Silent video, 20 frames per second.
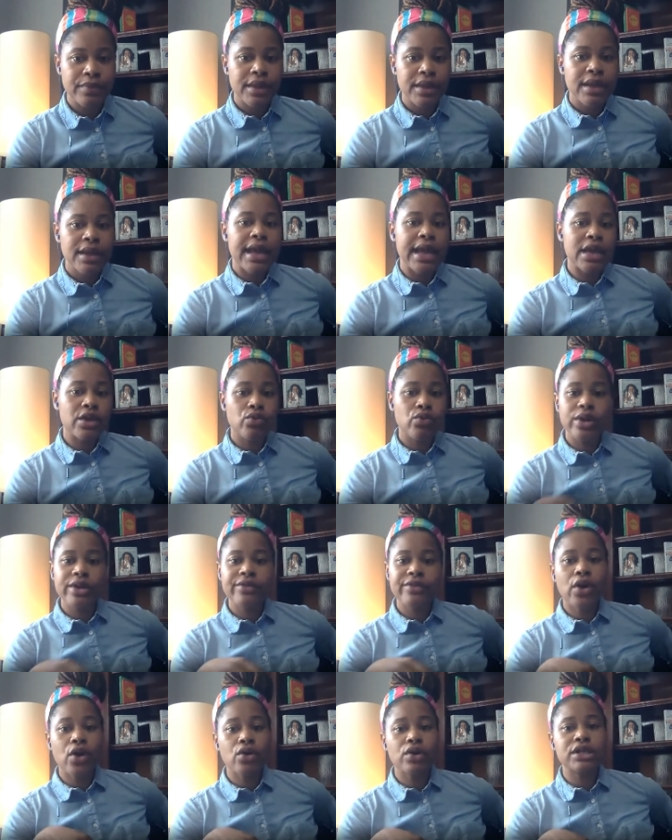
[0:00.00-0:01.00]
and we
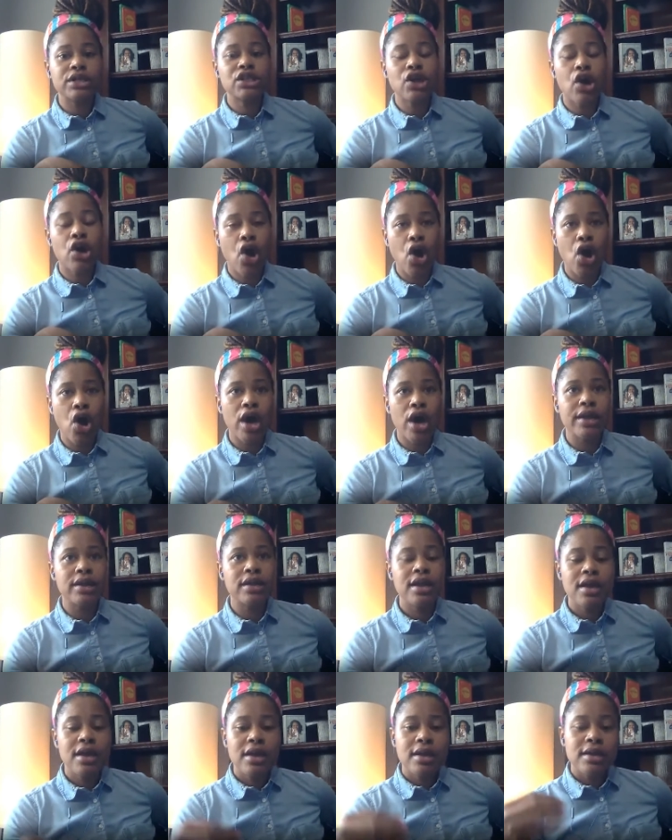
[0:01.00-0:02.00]
focus on
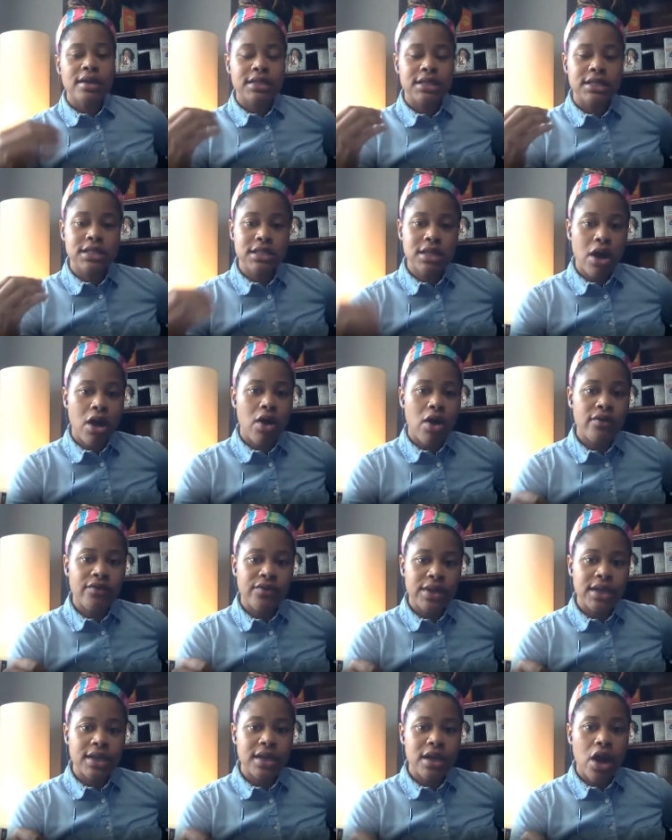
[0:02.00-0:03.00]

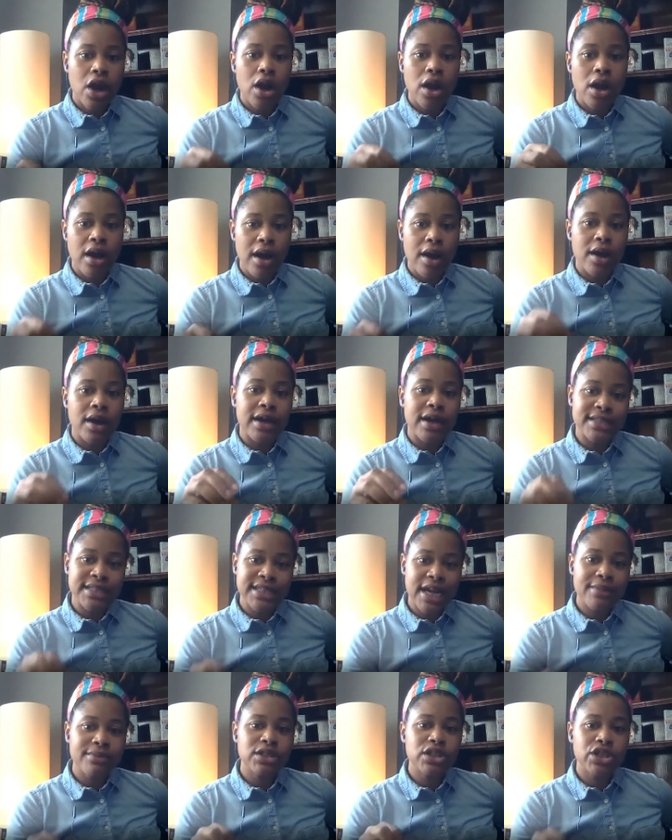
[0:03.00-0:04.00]
solving a
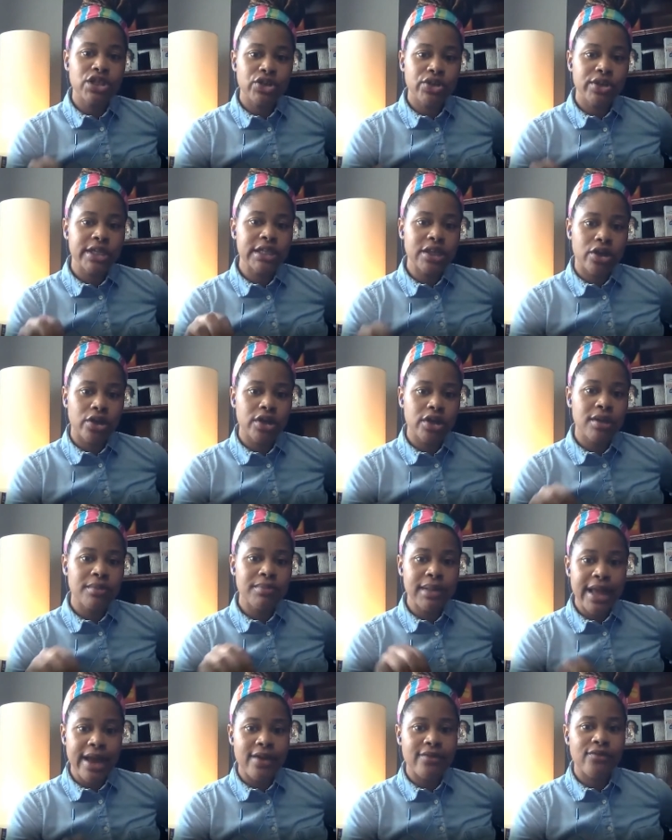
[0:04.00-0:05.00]
cybersecurity learning
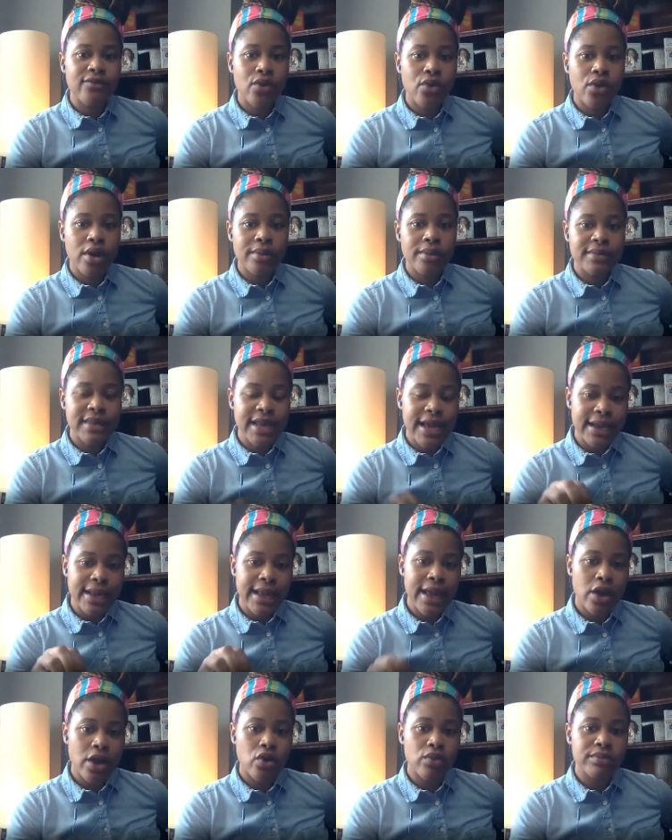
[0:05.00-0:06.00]
platform that
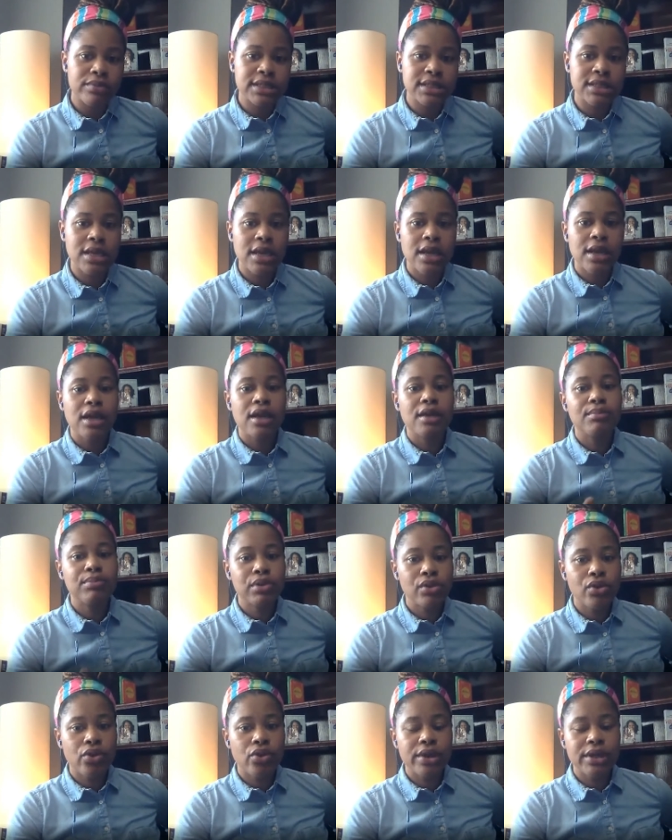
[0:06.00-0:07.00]
helps
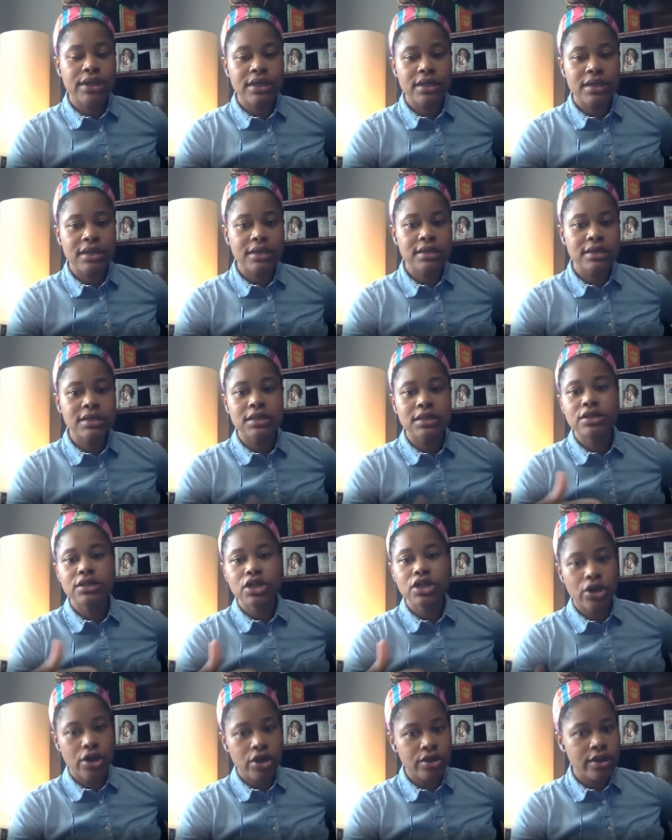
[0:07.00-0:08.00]
employees
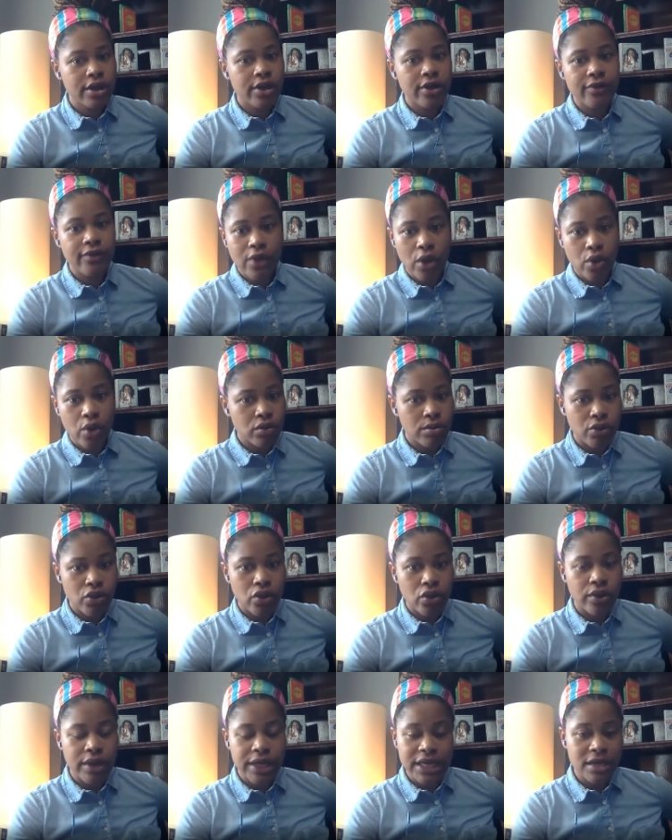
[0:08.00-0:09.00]
turn their
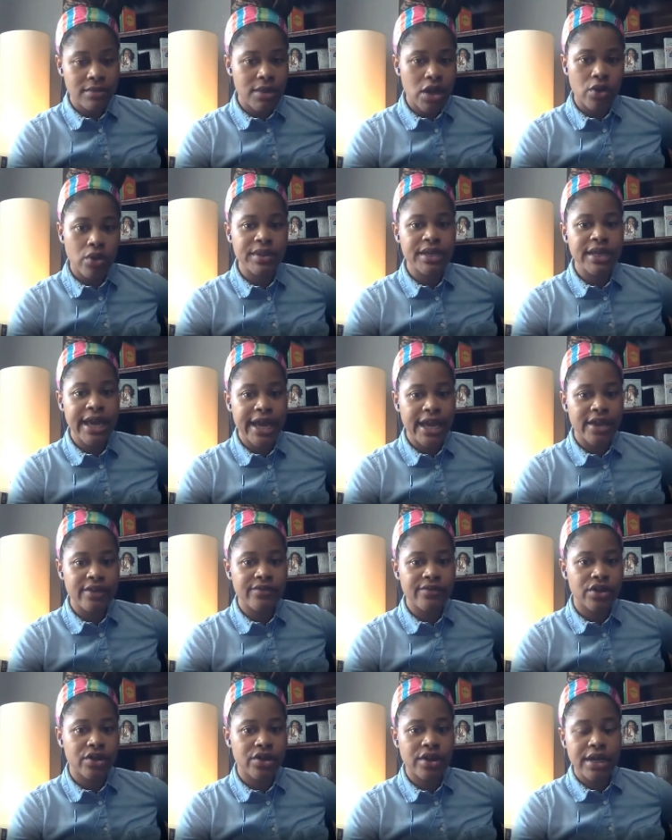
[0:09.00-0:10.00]
vulnerable email
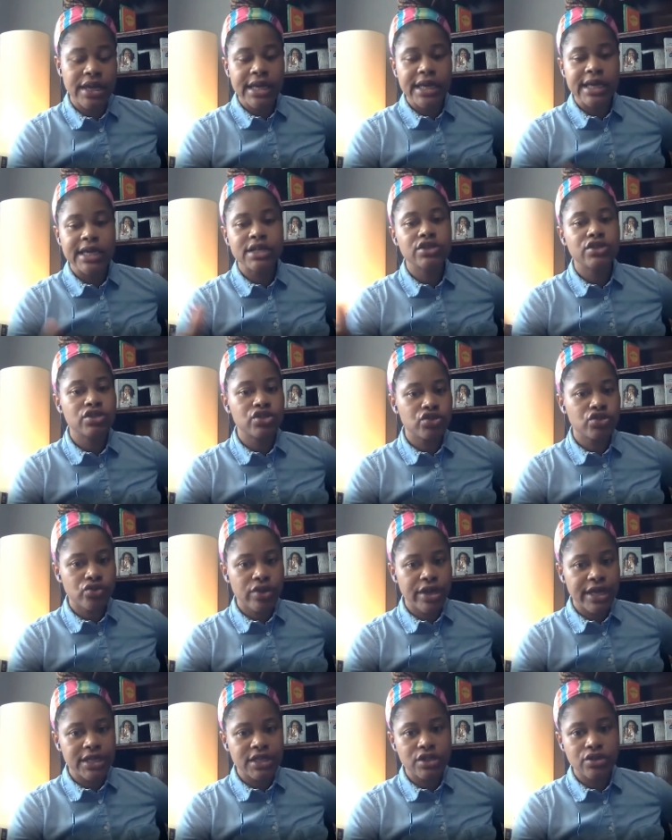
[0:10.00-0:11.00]
behavior into
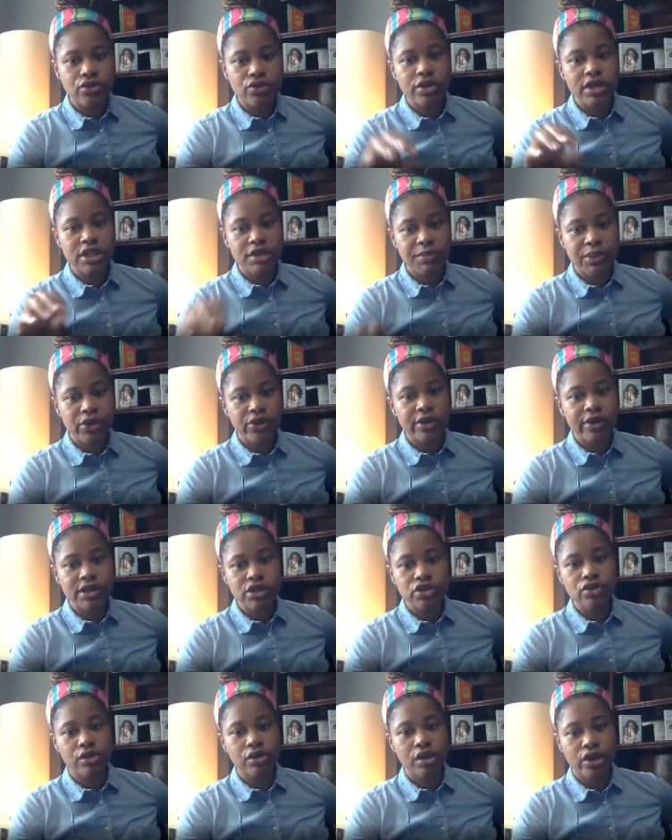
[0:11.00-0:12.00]
strengths through
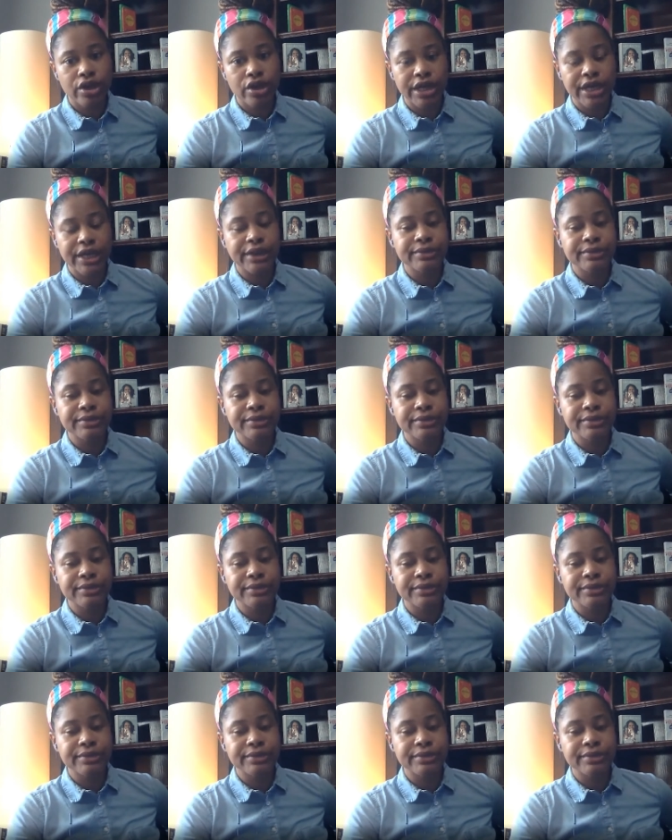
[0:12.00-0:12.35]
experiential learning.